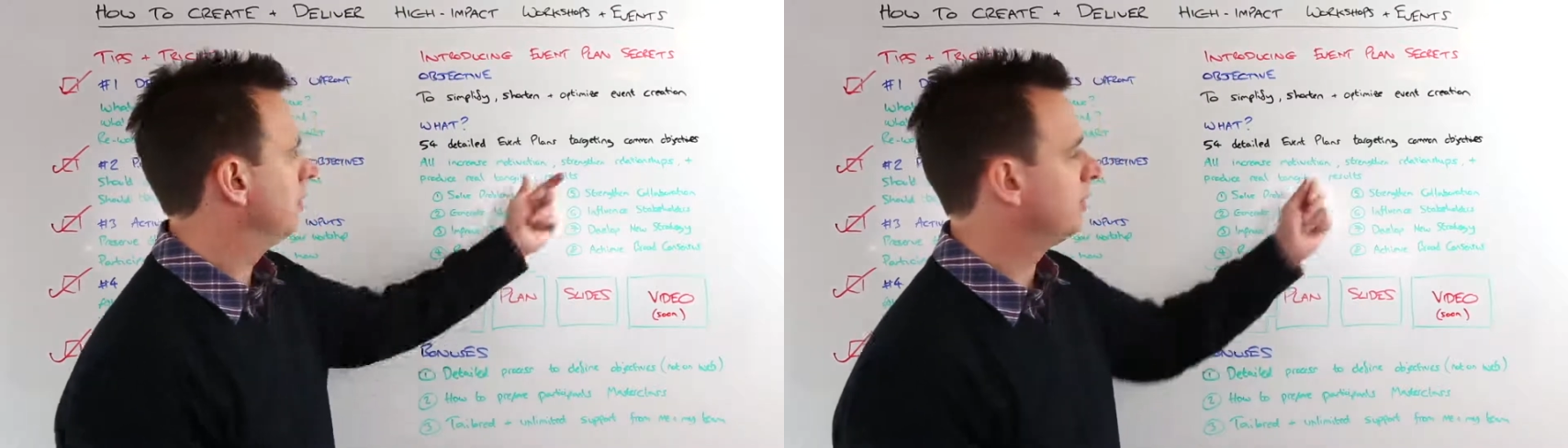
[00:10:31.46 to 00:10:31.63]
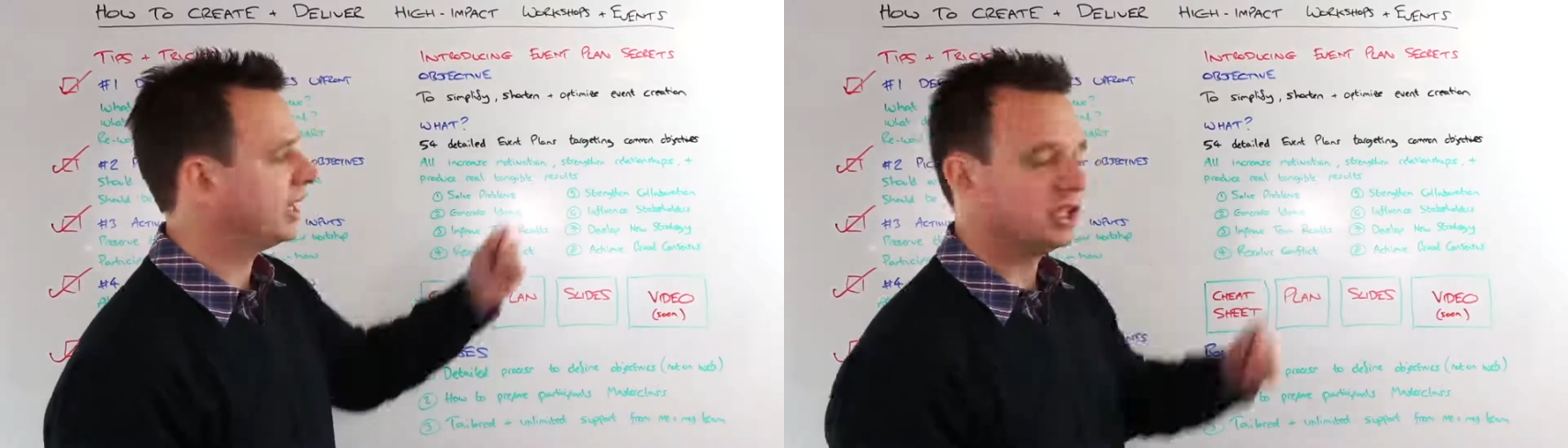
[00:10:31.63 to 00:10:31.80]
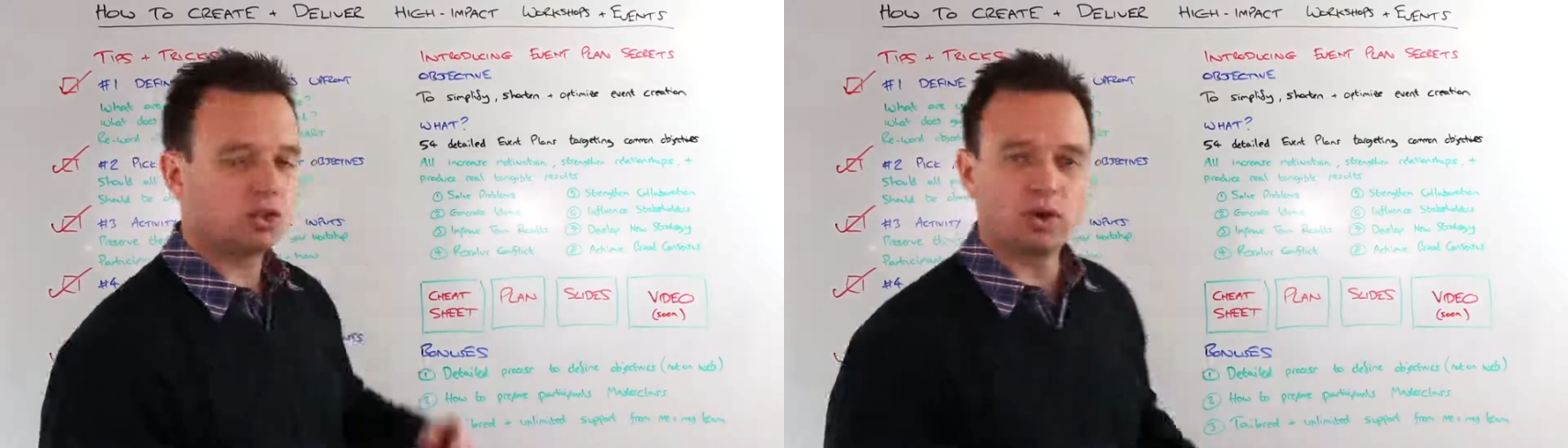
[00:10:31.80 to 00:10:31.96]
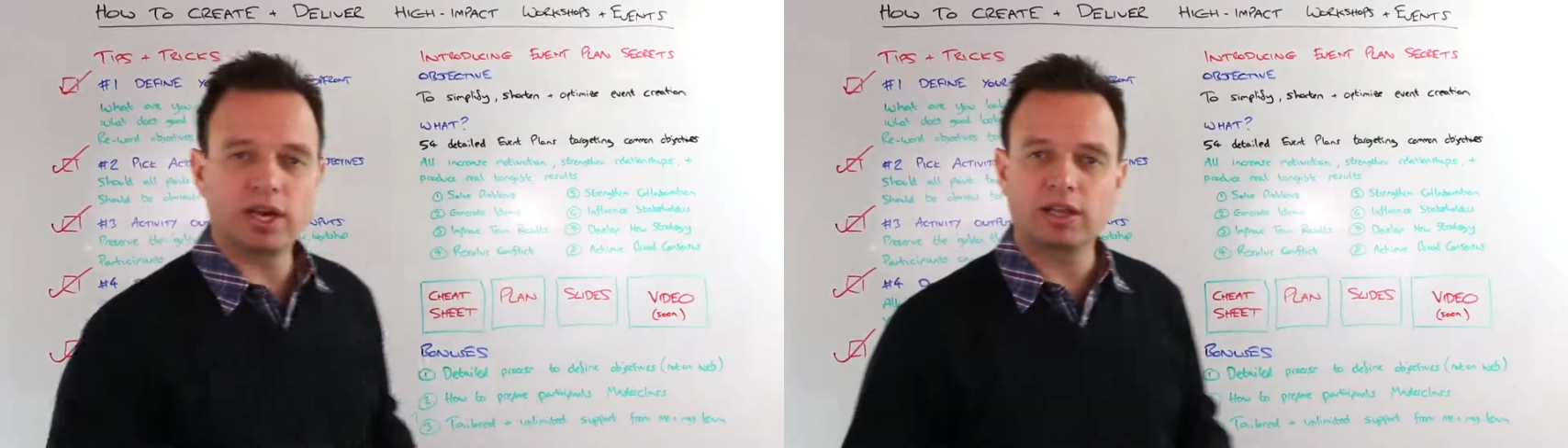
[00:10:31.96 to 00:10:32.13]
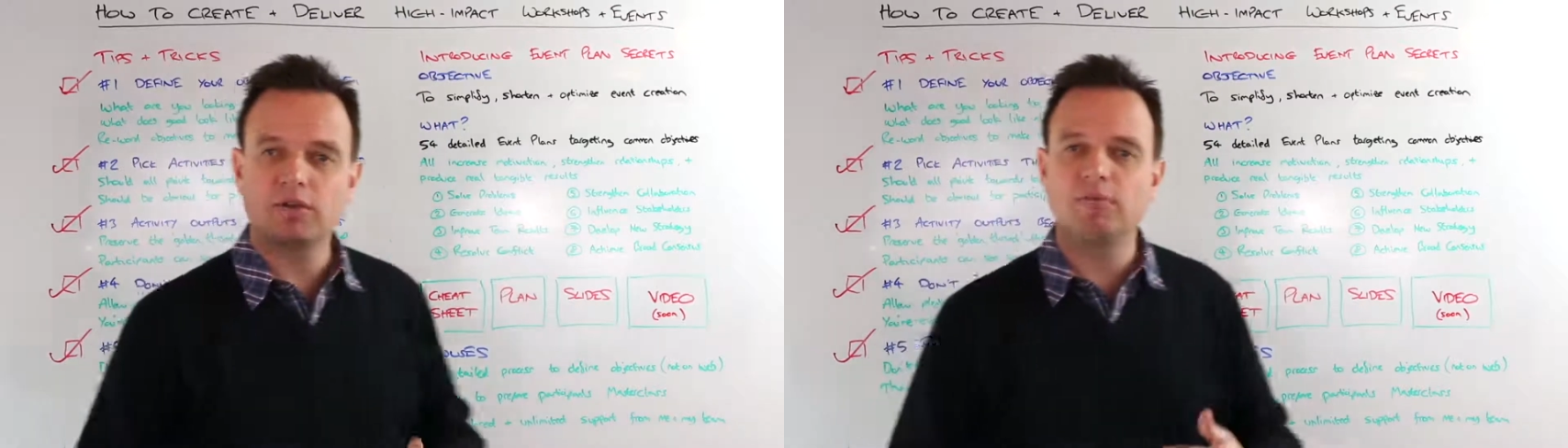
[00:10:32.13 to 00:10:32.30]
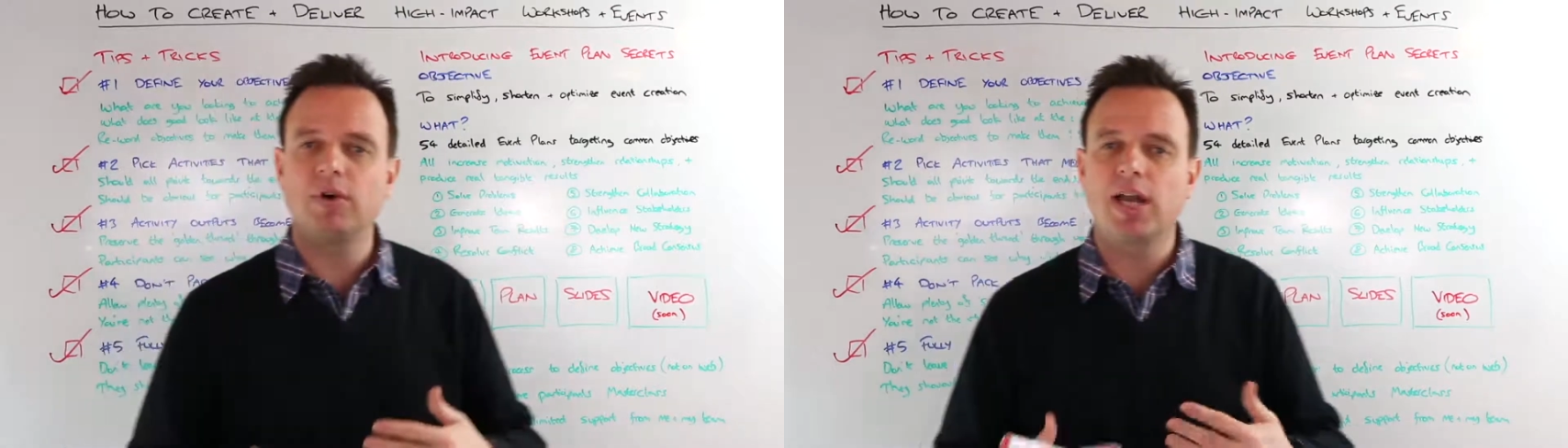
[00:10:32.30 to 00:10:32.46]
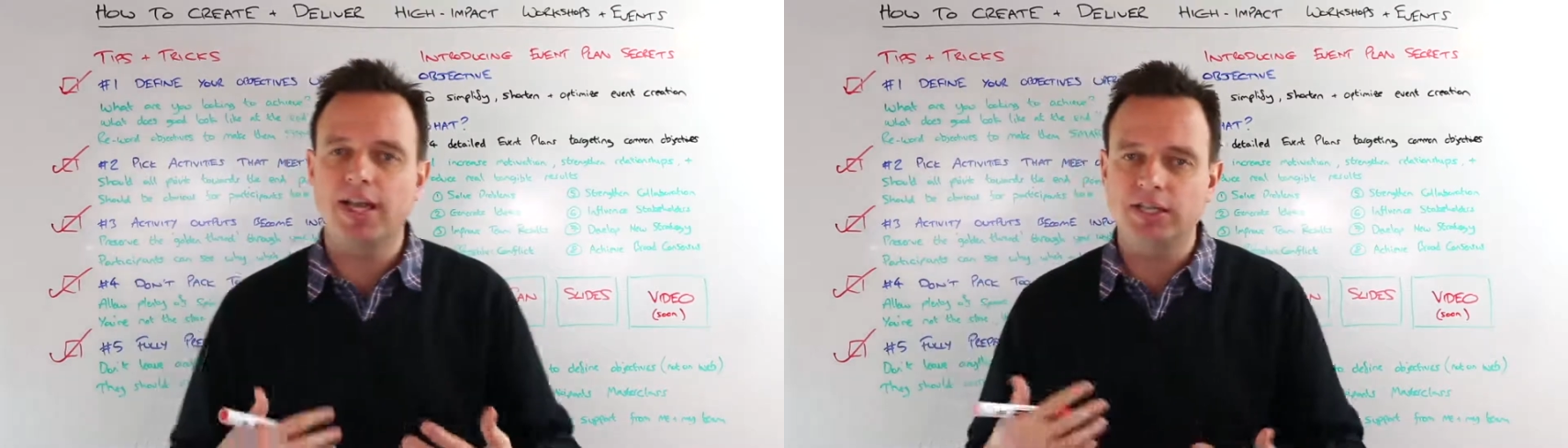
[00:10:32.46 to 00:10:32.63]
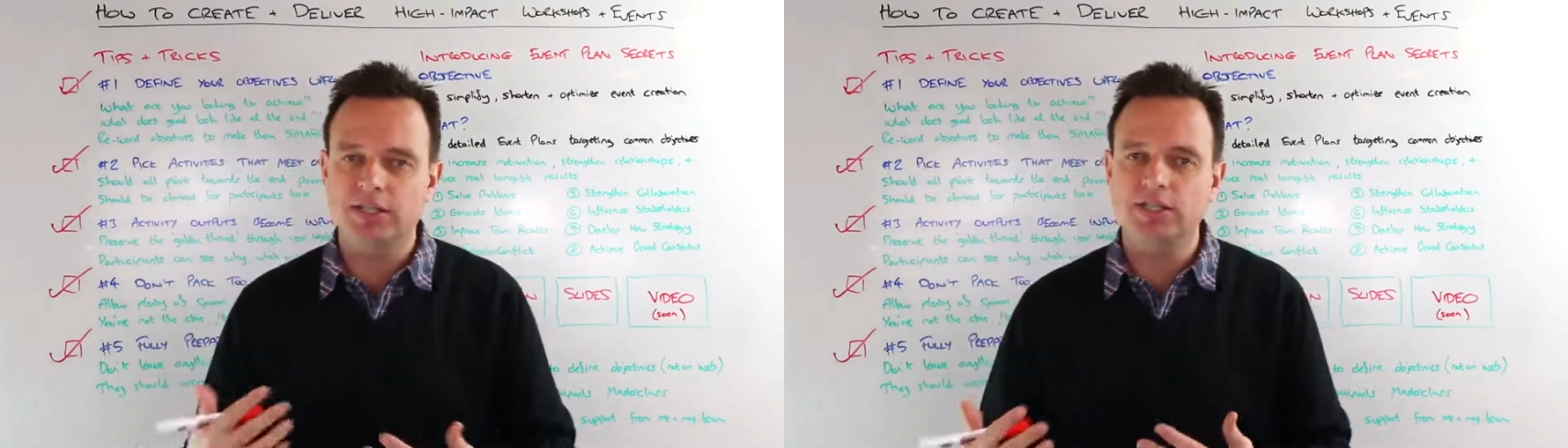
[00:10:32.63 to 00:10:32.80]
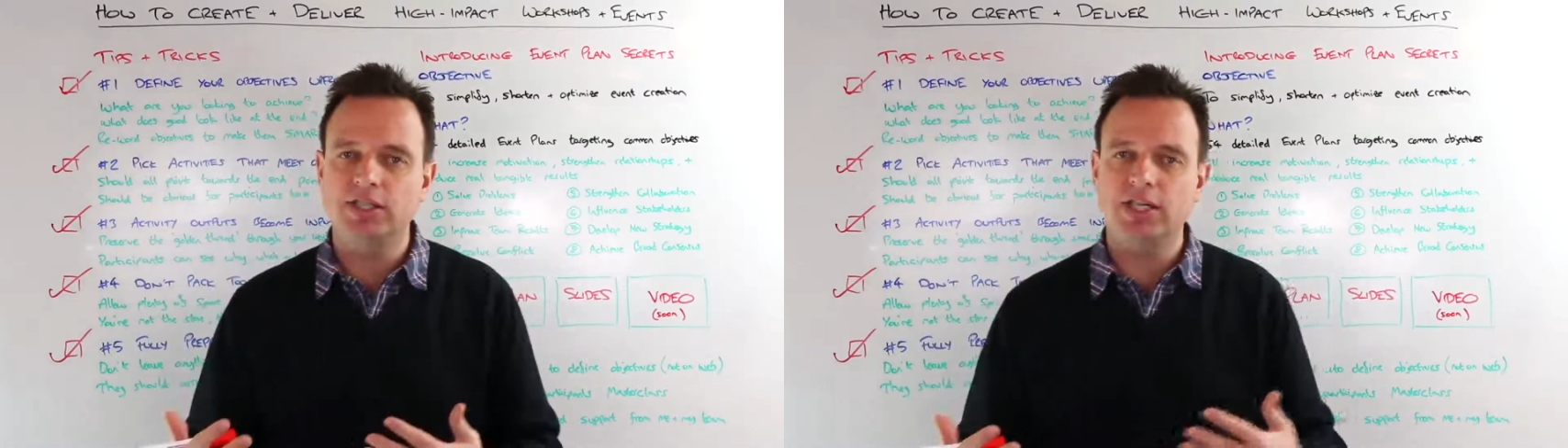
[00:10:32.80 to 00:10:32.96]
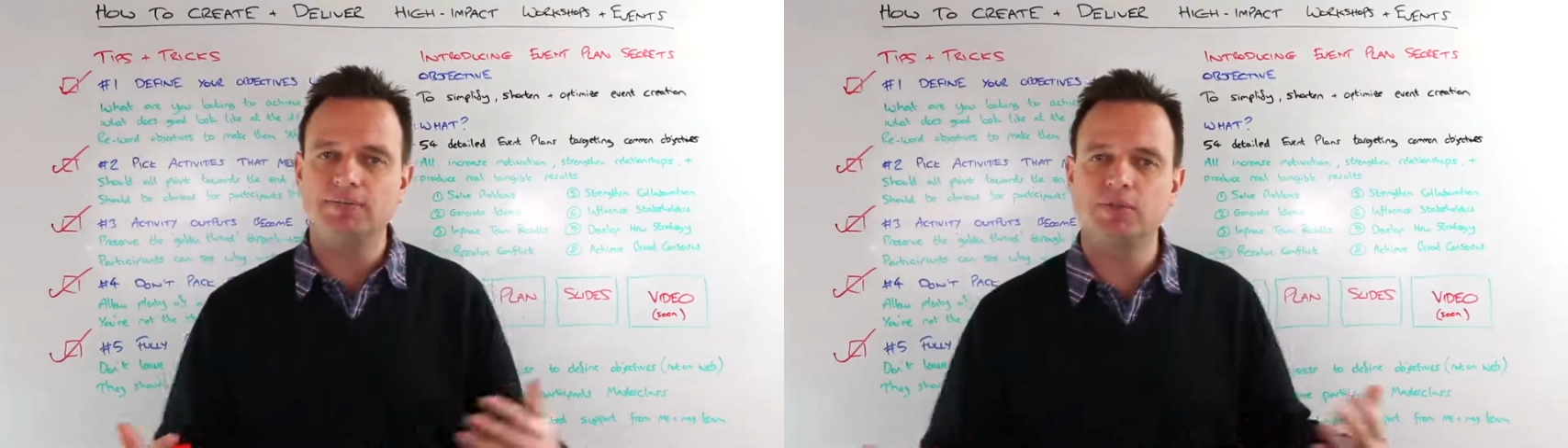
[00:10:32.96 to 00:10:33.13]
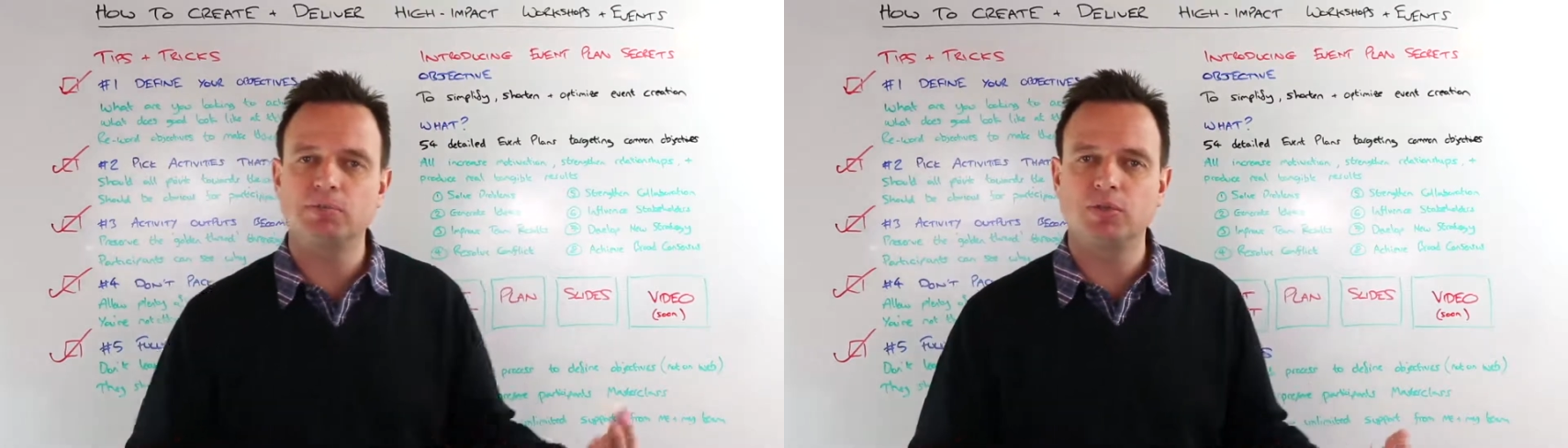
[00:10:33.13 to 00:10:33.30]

They strengthen relationships